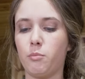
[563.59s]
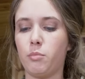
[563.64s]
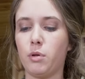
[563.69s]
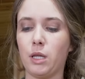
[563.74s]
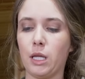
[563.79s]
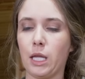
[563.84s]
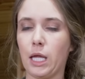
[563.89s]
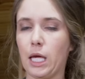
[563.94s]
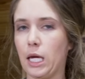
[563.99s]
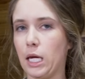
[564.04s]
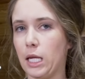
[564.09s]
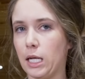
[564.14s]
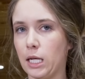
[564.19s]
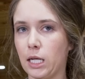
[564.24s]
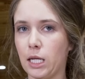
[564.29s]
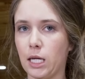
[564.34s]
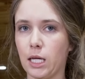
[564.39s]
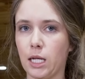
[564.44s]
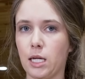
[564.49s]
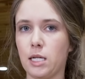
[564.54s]
plain
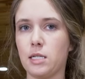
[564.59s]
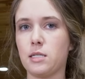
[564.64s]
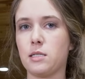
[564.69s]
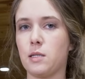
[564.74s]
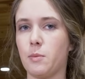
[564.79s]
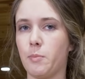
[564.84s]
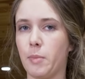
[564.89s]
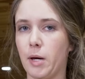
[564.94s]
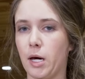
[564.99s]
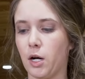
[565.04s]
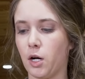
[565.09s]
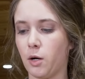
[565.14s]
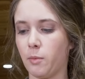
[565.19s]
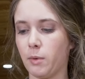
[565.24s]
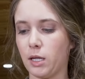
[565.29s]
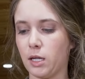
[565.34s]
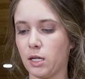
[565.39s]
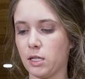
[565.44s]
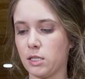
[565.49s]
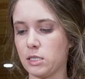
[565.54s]
it is, the better,
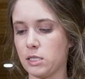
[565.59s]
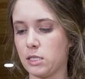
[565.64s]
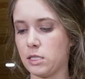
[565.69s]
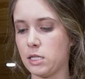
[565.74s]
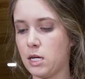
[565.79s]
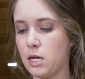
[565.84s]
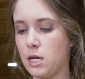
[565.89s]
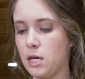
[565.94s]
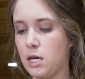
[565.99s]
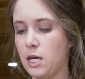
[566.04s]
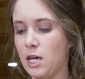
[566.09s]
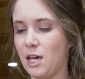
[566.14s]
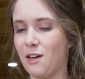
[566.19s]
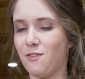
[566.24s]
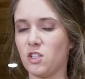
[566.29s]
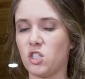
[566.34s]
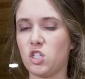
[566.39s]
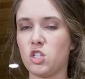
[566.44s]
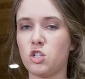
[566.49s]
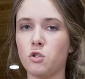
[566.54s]
because if
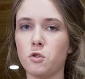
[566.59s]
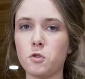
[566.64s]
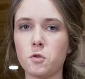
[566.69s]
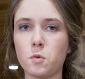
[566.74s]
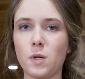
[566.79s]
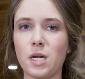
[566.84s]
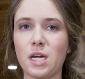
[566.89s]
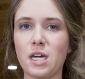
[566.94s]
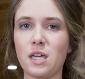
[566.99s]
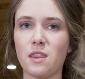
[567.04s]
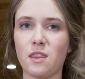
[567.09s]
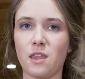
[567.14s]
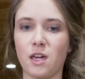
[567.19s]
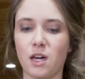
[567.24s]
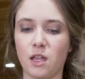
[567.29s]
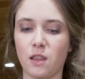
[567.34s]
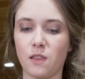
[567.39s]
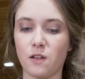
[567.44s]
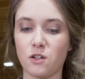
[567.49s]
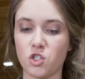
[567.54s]
it's too sweet,
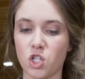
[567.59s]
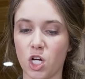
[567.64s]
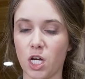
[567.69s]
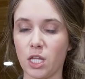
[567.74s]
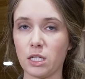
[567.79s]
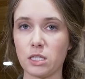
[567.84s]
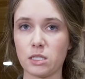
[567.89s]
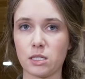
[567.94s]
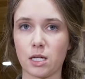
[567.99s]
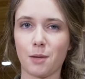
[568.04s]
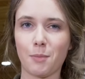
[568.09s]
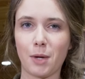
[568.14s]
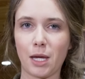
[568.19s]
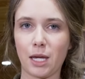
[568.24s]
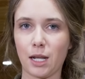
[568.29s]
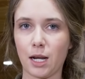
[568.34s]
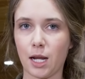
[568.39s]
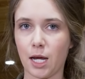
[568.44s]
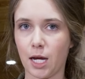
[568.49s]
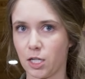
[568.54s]
then the jelly's gonna make
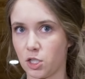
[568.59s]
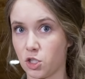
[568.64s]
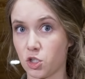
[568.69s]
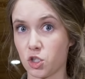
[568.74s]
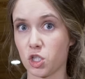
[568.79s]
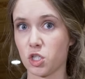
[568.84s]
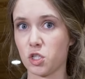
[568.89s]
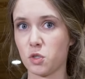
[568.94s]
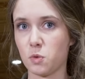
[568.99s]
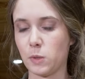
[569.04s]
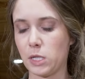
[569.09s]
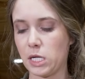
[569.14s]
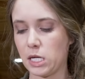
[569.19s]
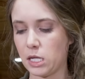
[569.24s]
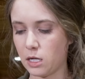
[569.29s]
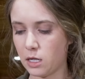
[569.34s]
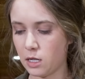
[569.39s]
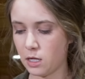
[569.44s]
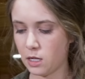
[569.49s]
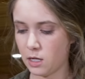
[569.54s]
it extra sweet.
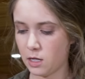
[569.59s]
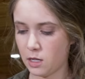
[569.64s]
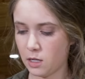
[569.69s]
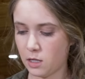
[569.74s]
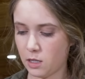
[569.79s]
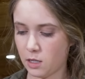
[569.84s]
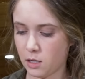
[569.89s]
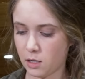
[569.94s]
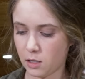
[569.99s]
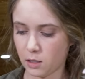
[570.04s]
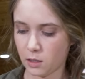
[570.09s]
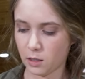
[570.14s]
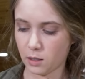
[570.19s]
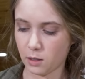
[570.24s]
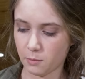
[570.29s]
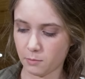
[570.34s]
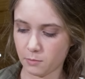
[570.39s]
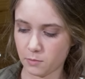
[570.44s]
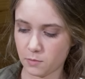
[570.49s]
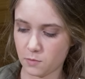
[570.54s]

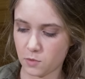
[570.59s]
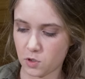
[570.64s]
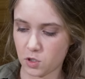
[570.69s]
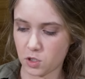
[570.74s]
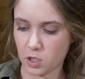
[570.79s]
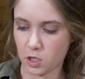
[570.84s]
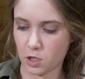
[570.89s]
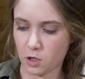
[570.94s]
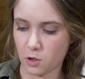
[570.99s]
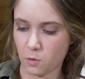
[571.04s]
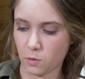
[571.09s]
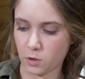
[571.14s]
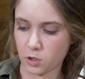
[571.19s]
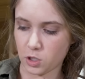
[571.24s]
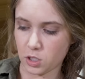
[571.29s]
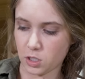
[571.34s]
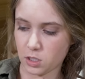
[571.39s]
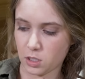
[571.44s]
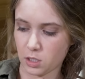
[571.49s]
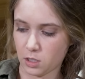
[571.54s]
So we're
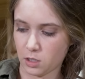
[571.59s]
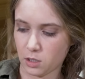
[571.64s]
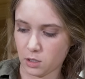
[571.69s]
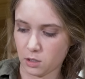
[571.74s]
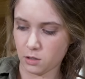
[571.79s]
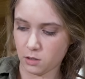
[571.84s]
just gonna